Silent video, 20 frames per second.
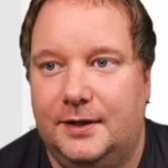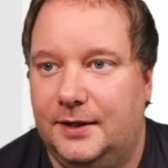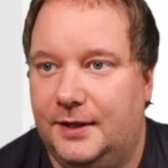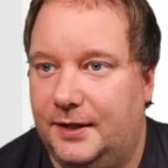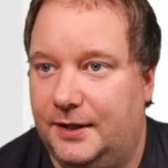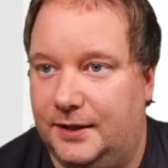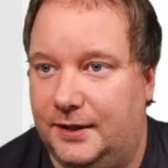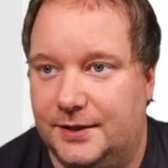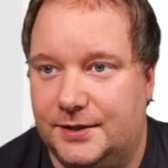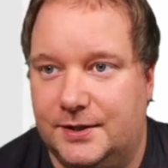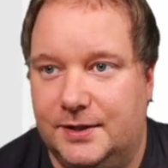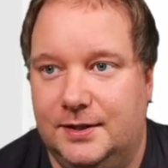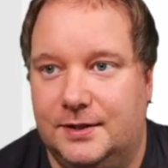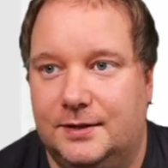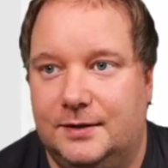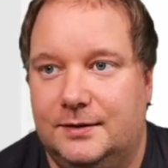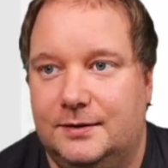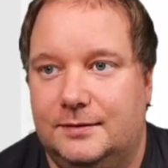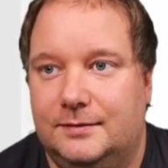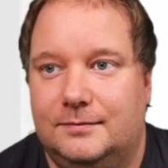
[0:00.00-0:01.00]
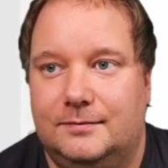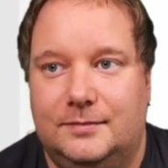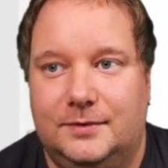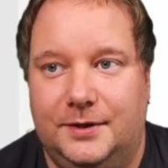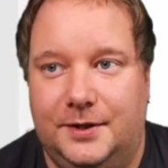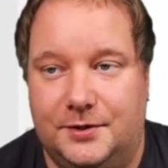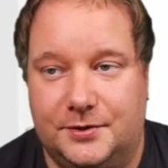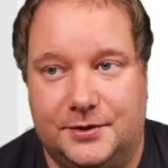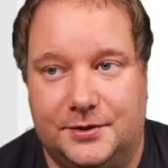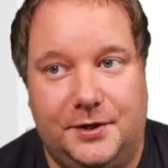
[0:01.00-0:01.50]
And that's it.
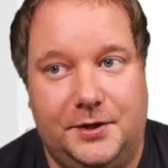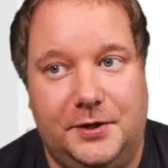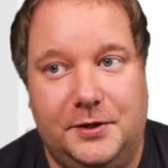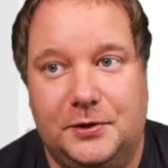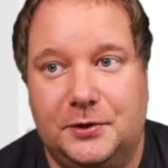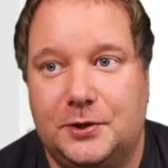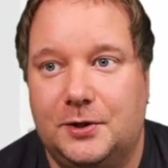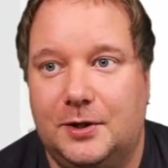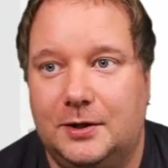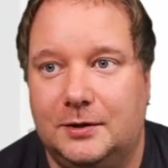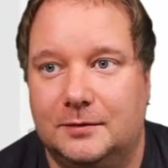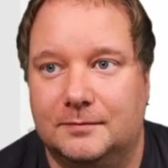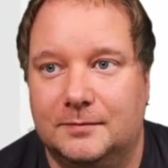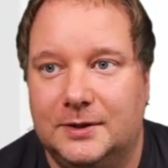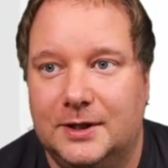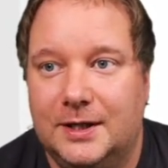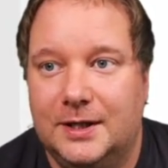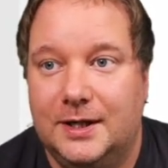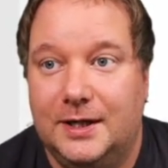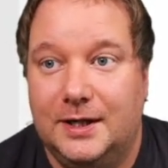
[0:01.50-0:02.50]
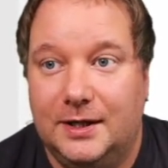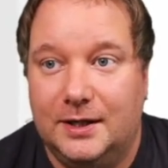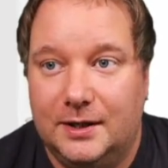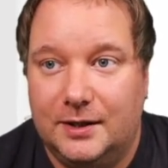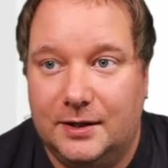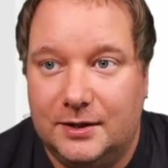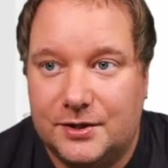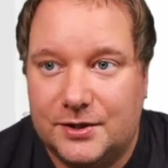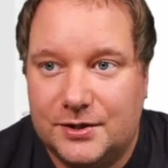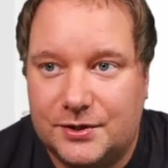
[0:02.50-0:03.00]
There's our year column.
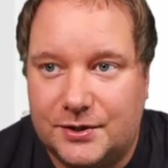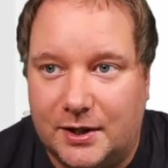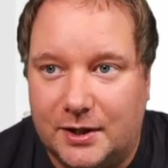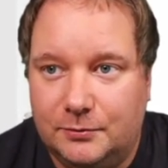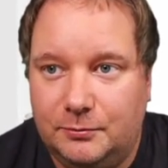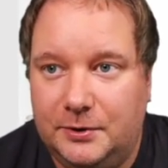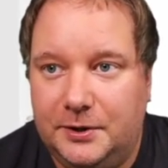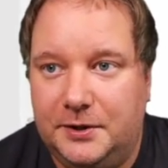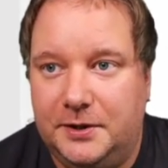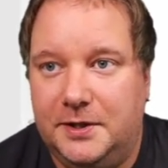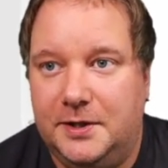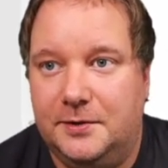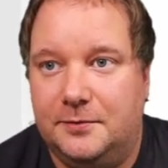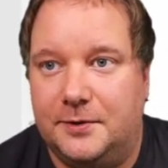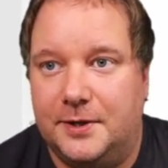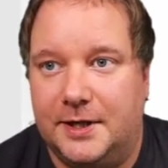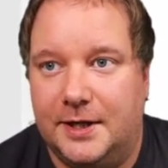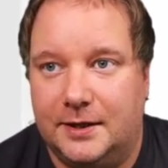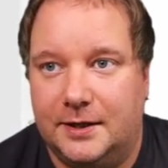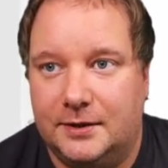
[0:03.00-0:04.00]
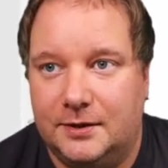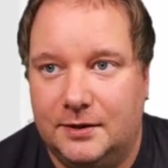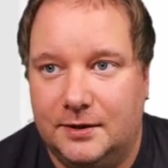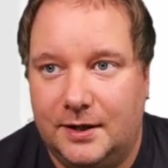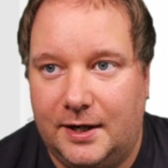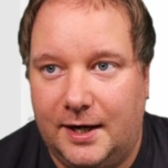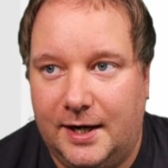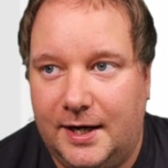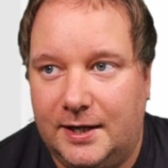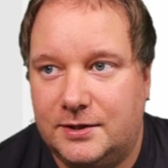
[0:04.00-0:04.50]
Start with the year again,
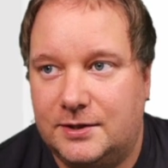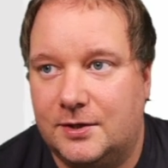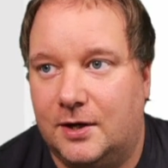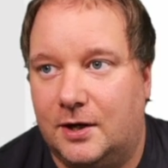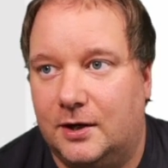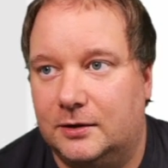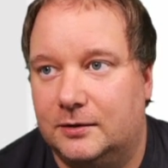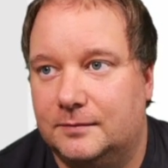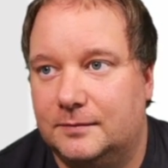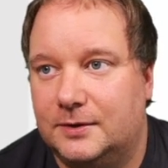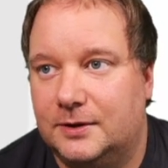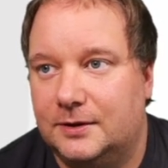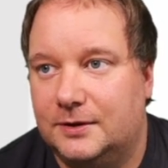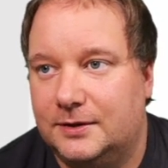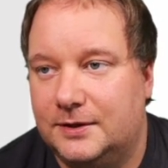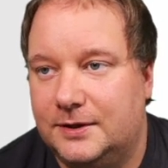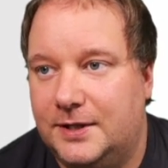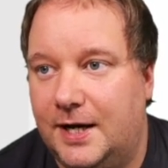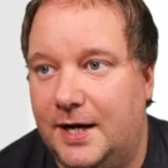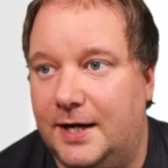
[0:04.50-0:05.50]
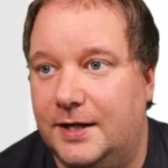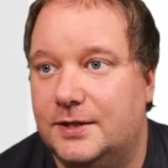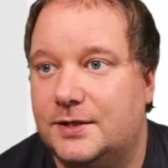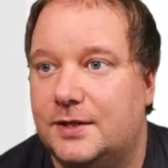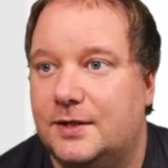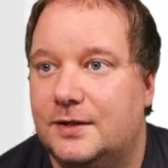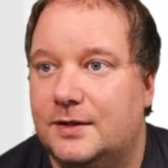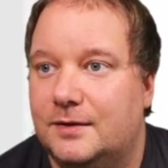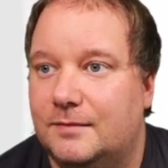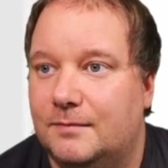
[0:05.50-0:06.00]
add column, date,
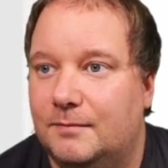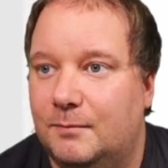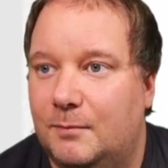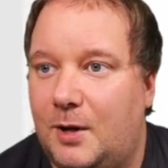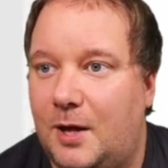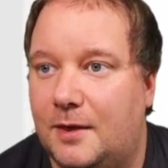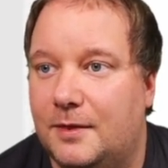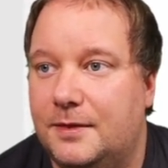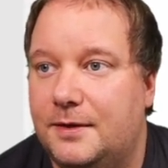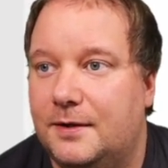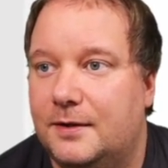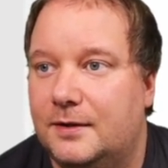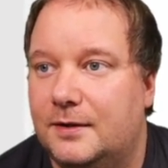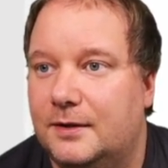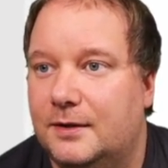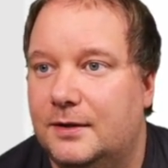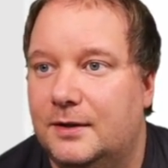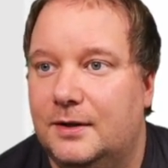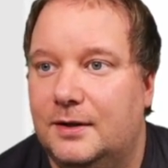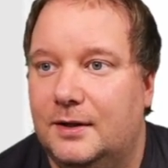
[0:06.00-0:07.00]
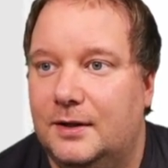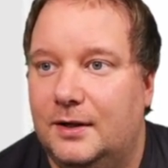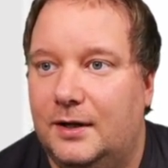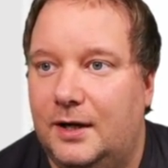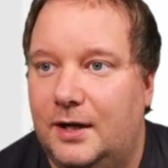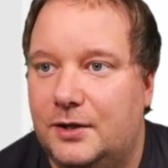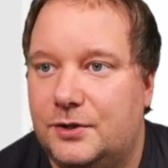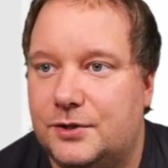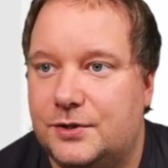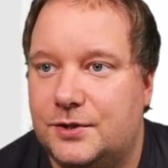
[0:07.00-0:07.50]
month,
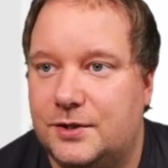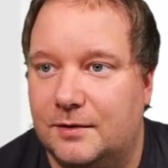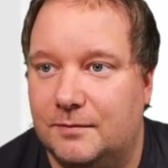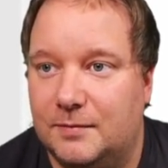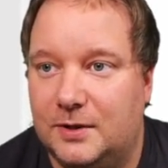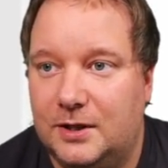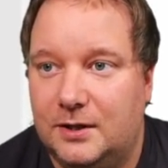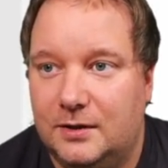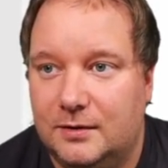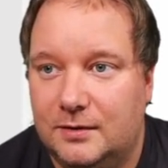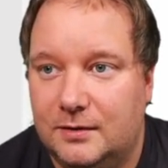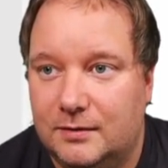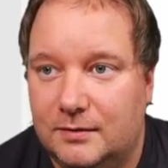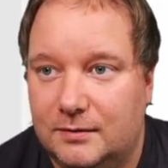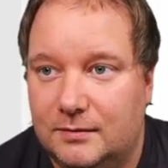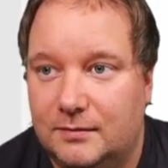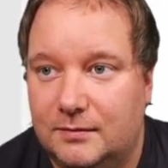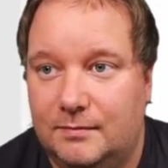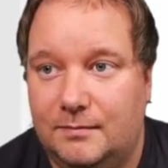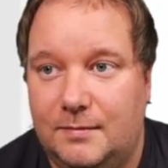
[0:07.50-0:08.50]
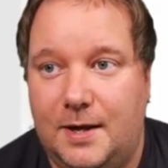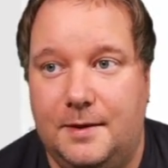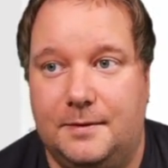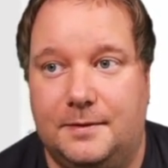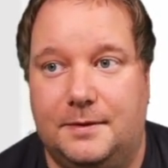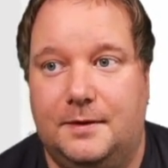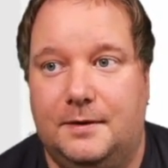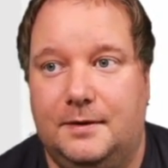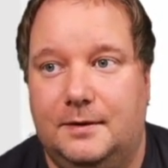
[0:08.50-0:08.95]
and just give me month.